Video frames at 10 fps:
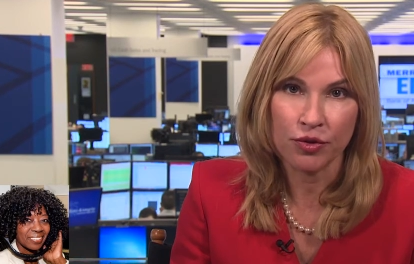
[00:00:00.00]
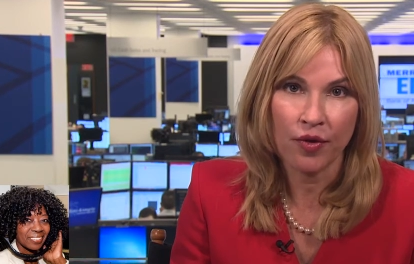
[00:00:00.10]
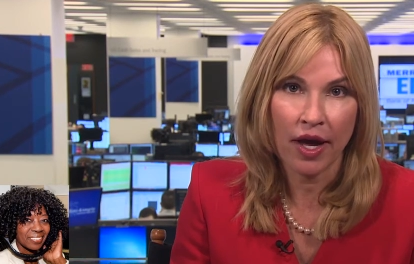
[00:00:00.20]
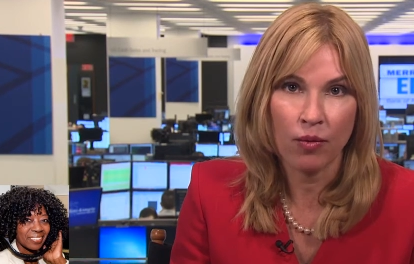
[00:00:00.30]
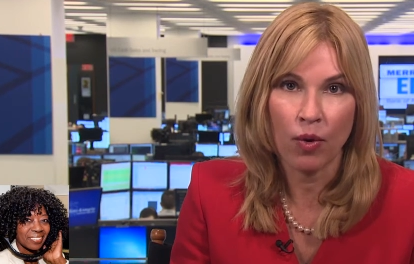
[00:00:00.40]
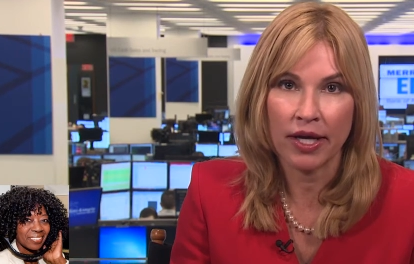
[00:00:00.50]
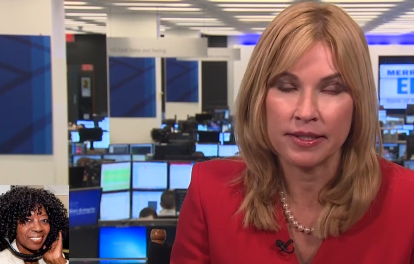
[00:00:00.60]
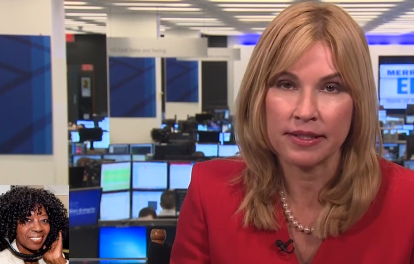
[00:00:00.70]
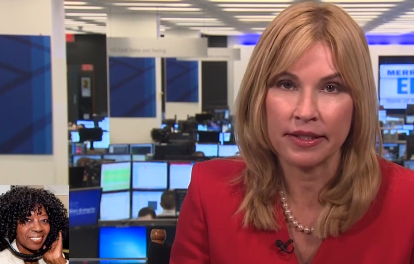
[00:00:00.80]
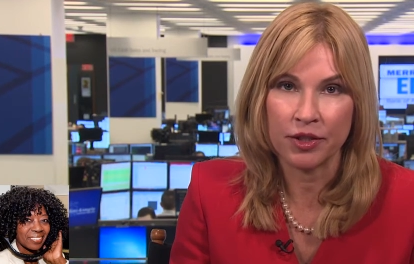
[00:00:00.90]
Speaker 1: do that
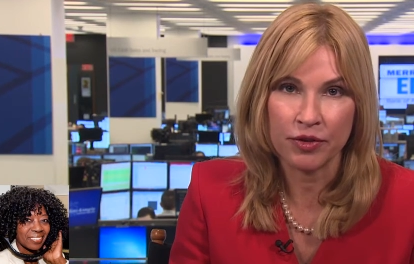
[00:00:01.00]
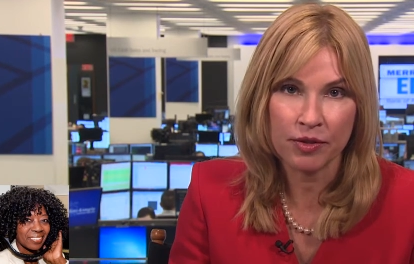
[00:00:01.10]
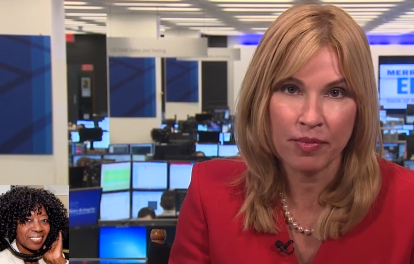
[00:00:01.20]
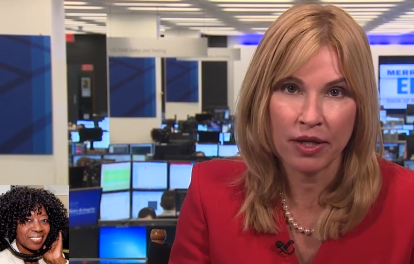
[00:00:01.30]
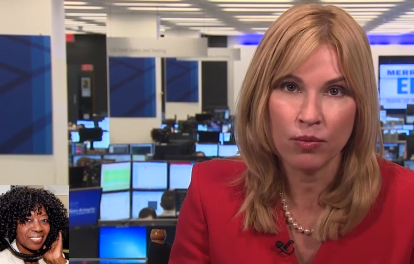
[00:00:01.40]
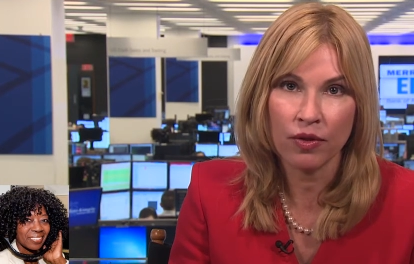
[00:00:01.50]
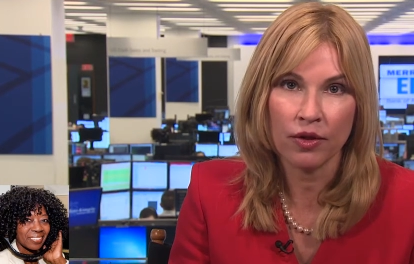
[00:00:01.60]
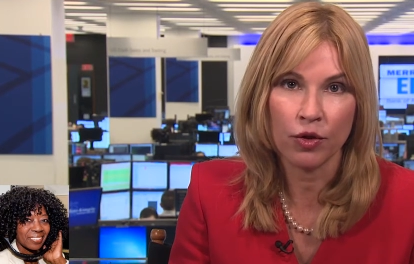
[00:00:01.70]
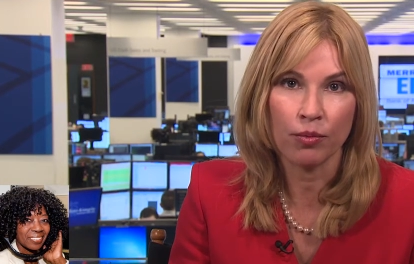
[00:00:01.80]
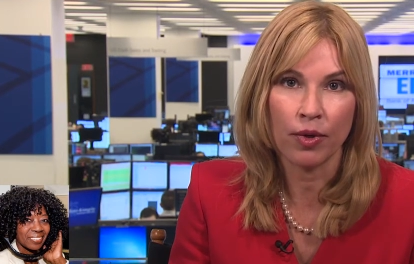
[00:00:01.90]
wisely you spend
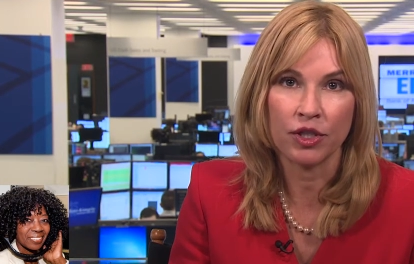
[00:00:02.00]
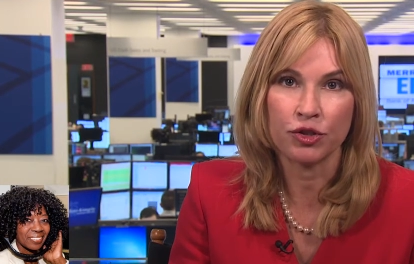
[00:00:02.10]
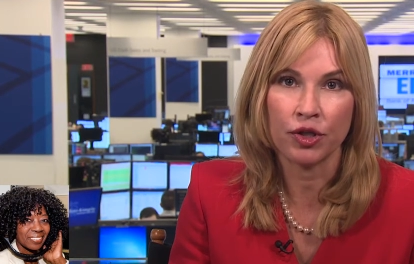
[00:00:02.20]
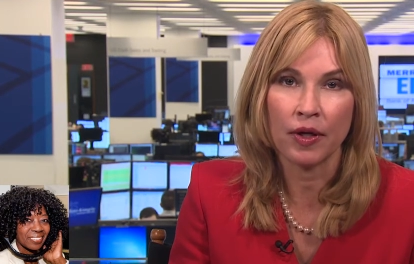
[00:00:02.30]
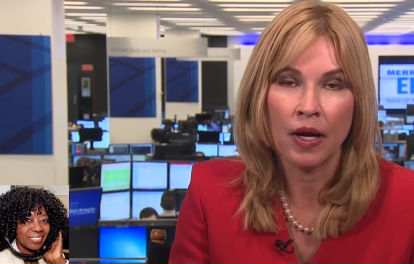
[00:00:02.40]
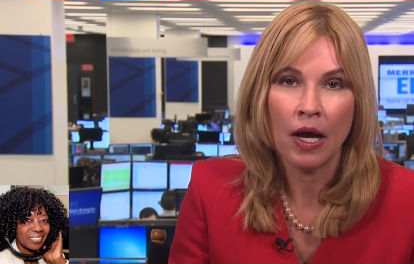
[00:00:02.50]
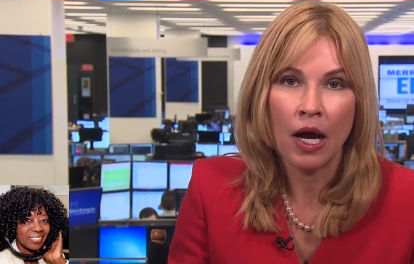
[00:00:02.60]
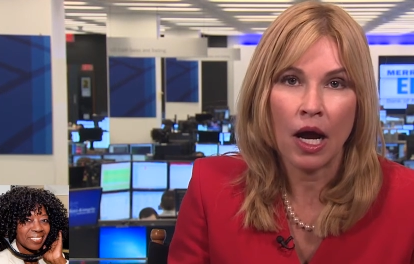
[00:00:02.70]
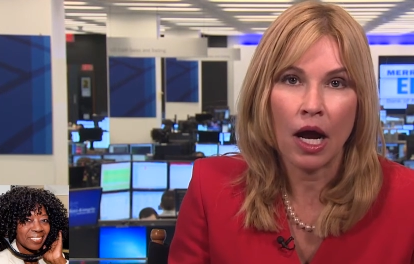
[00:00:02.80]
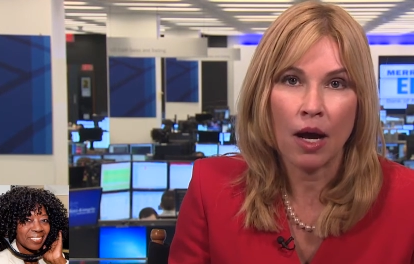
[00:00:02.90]
within your budget
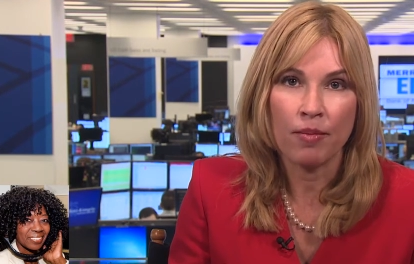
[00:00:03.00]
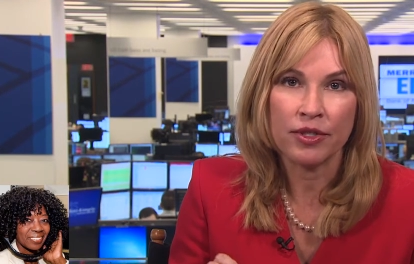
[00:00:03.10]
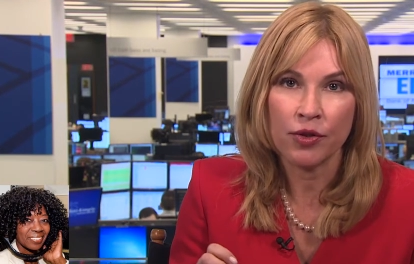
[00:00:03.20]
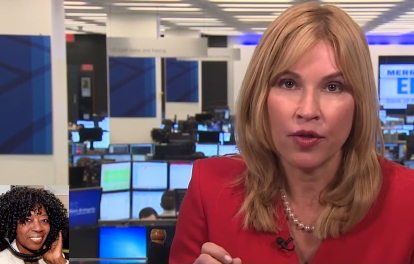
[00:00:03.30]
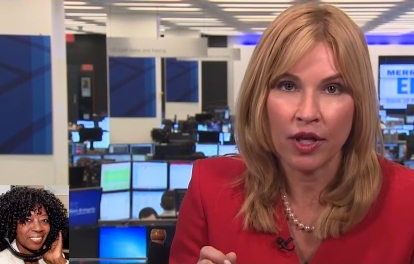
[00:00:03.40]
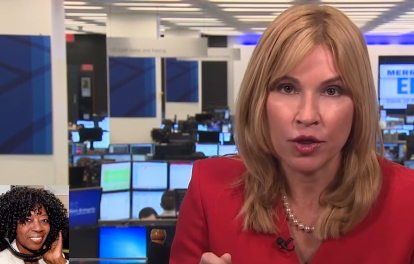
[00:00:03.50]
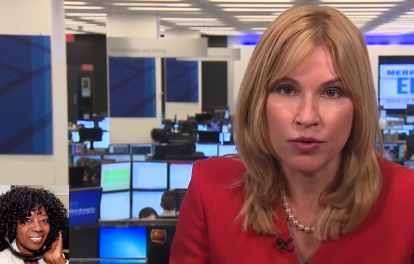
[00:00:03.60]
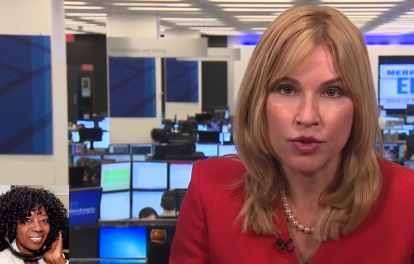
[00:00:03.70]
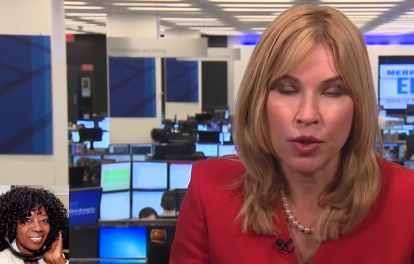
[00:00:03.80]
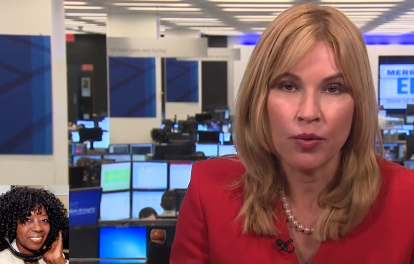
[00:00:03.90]
um, so that
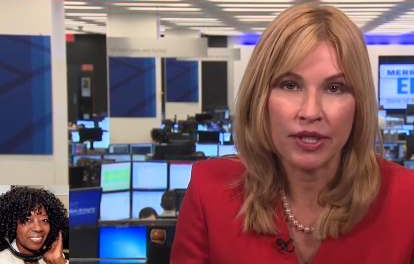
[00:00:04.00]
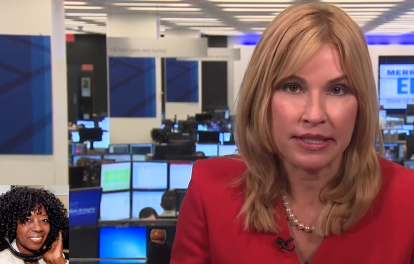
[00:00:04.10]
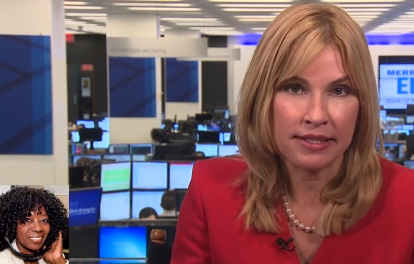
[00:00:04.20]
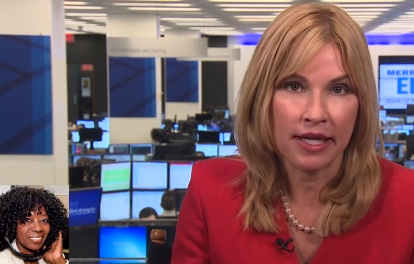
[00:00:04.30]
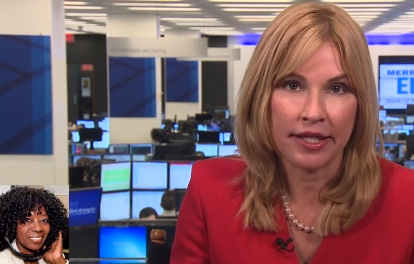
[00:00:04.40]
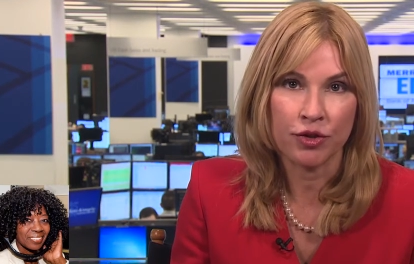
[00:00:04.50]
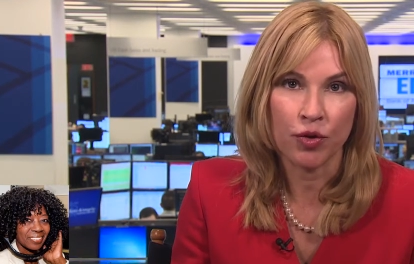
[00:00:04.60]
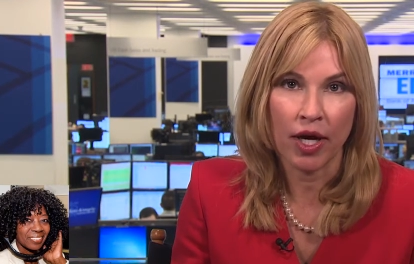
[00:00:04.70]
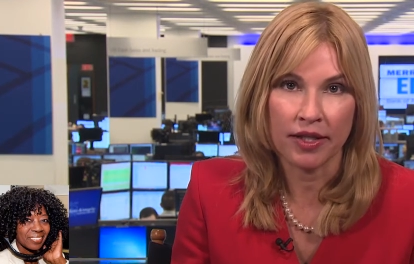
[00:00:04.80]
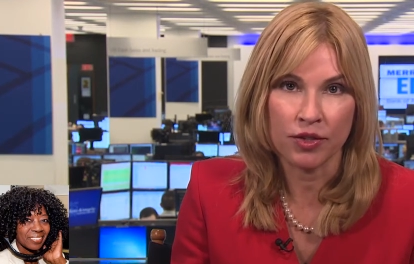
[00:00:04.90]
you don't get
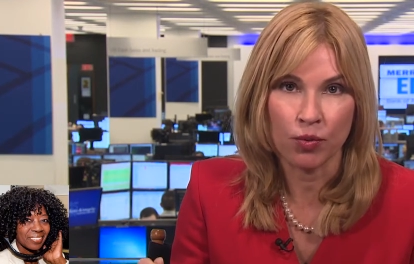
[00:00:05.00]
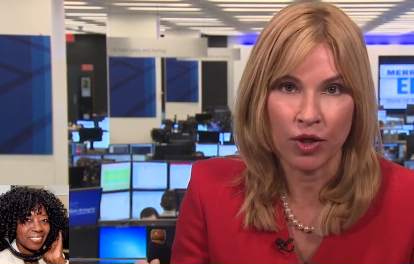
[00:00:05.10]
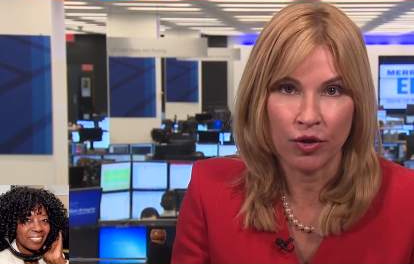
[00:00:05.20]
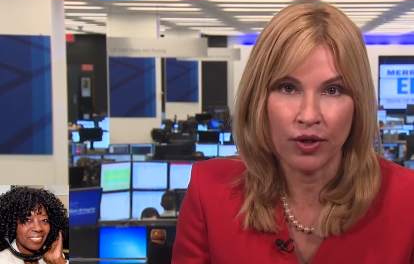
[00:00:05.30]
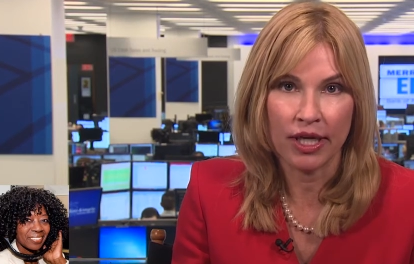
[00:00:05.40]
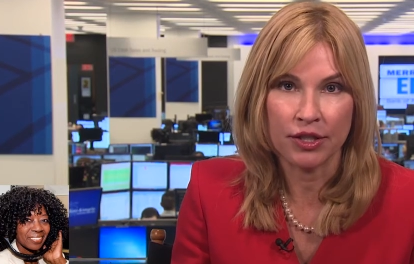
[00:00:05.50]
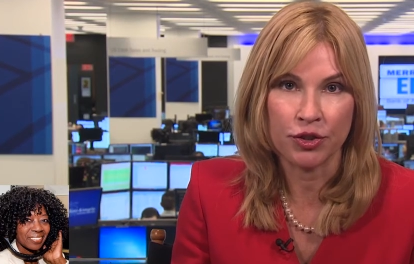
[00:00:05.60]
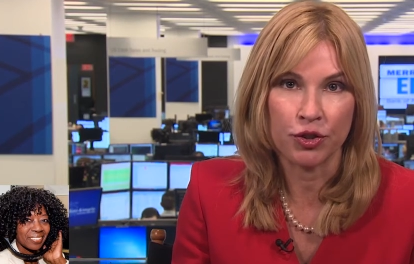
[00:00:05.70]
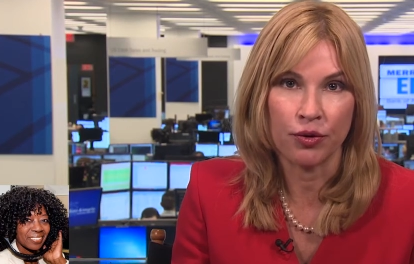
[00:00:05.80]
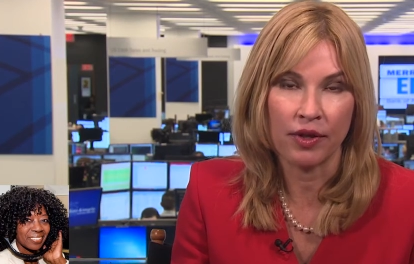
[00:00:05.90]
sidetracked impact when you get
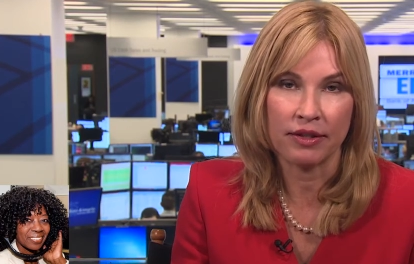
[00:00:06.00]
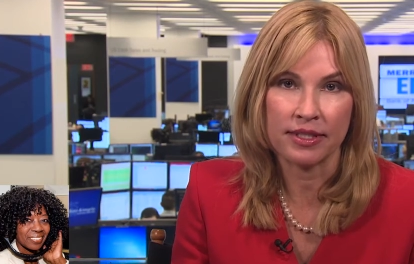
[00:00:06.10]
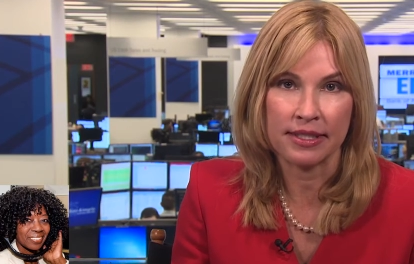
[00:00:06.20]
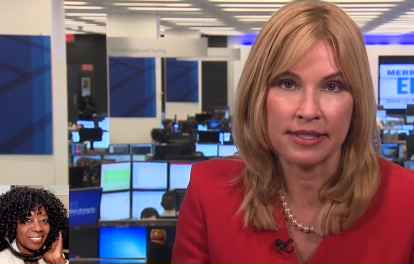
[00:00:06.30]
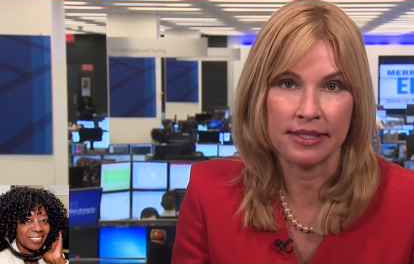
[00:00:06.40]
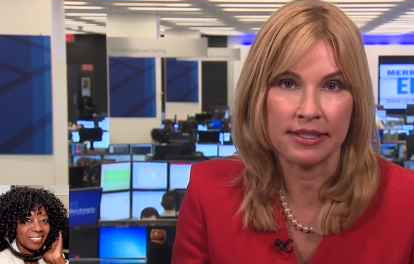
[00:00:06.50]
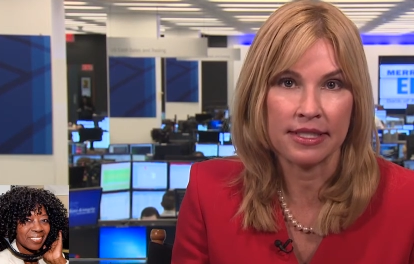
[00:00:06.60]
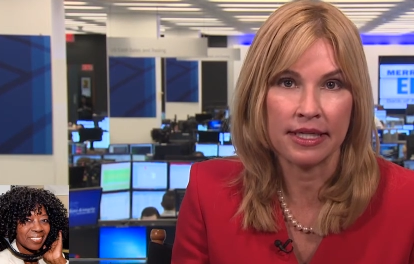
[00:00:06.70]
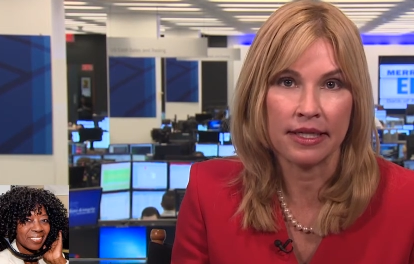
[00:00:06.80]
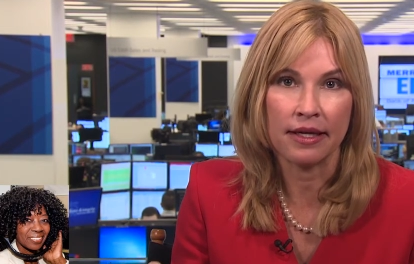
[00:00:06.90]
into
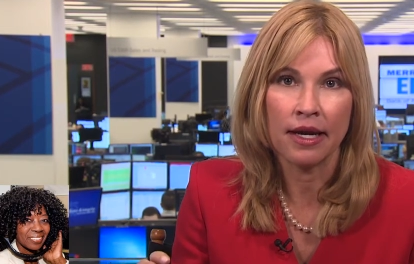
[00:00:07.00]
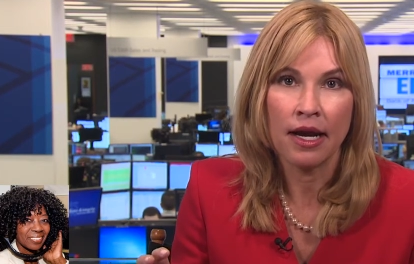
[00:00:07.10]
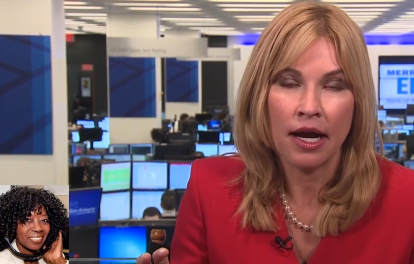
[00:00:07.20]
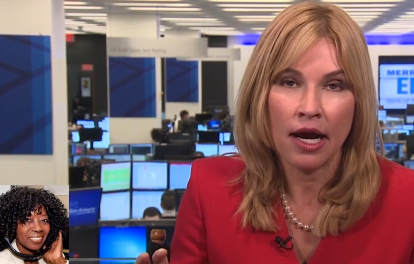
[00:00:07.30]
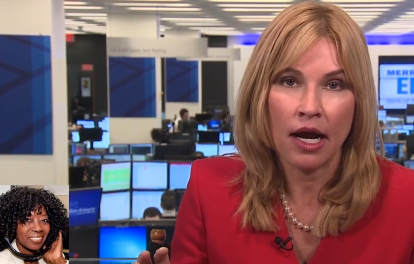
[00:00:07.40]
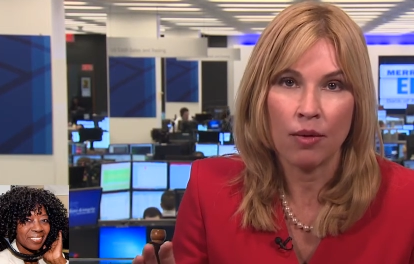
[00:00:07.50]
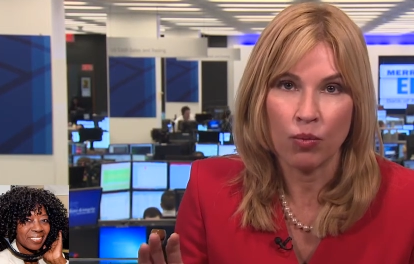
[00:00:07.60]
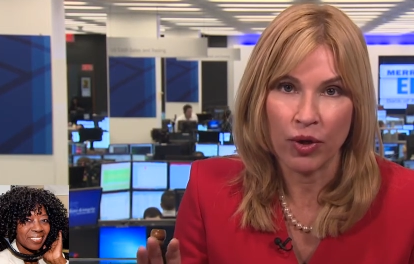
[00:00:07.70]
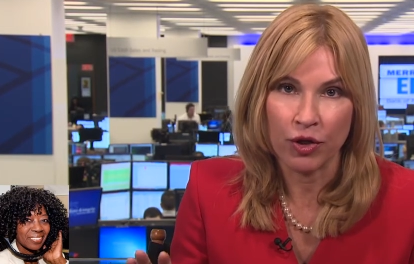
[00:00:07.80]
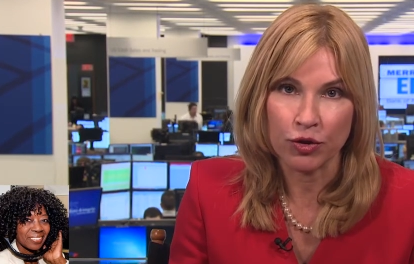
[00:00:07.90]
2016 um,
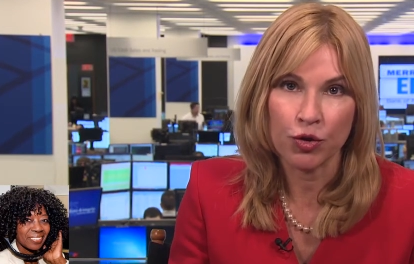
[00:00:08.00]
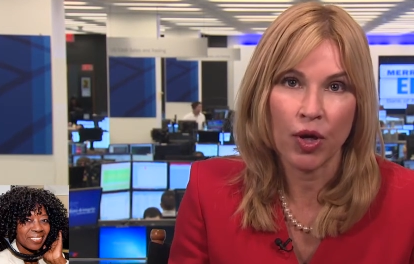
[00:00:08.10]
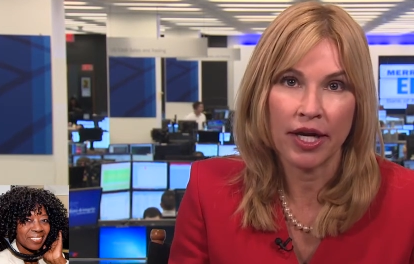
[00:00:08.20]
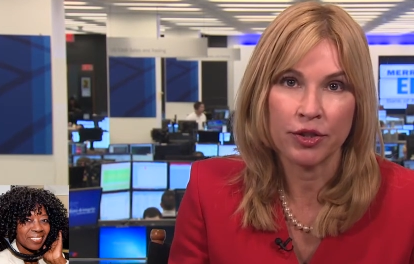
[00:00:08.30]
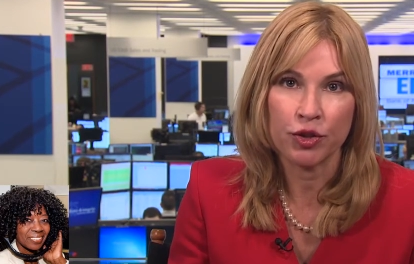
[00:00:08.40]
when you're trying